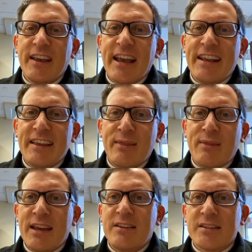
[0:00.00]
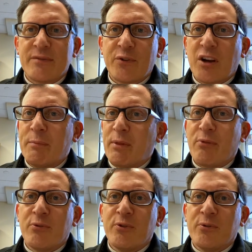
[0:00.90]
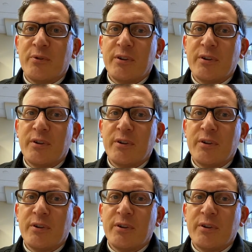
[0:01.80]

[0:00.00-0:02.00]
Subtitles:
and they thanked us for coming through